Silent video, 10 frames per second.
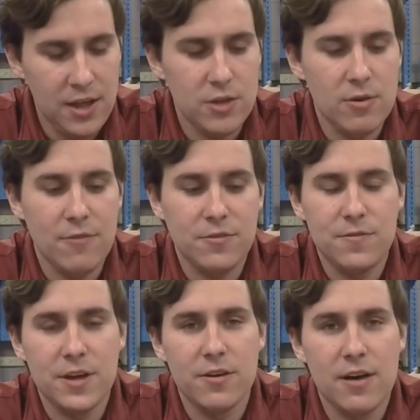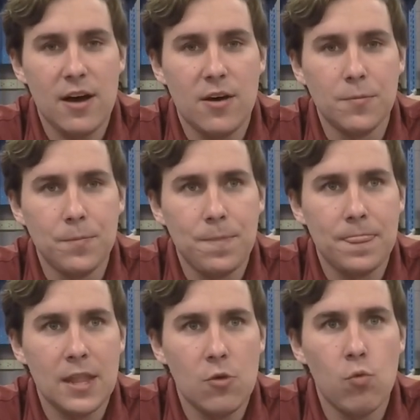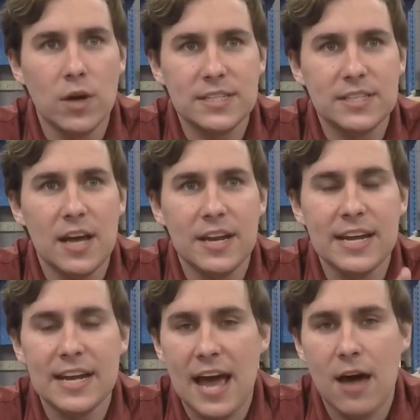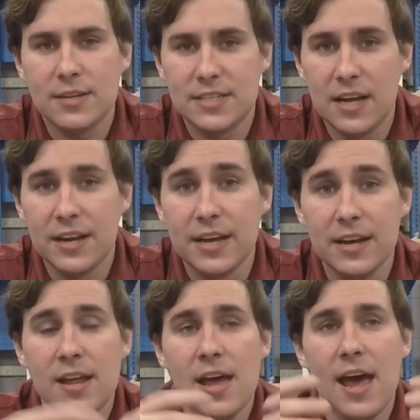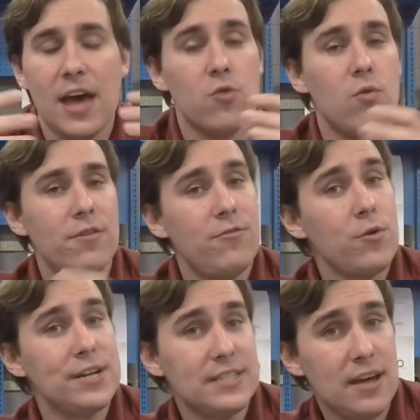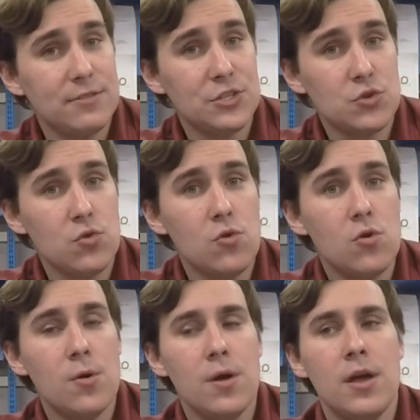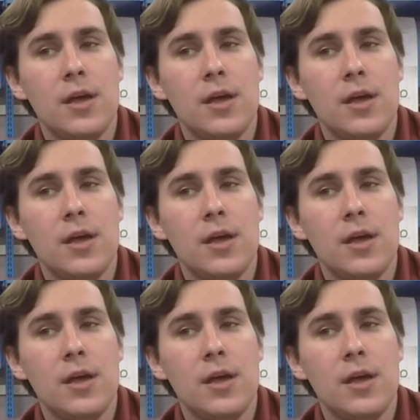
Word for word: You have to figure out what to study and how to study it. At a 147 school,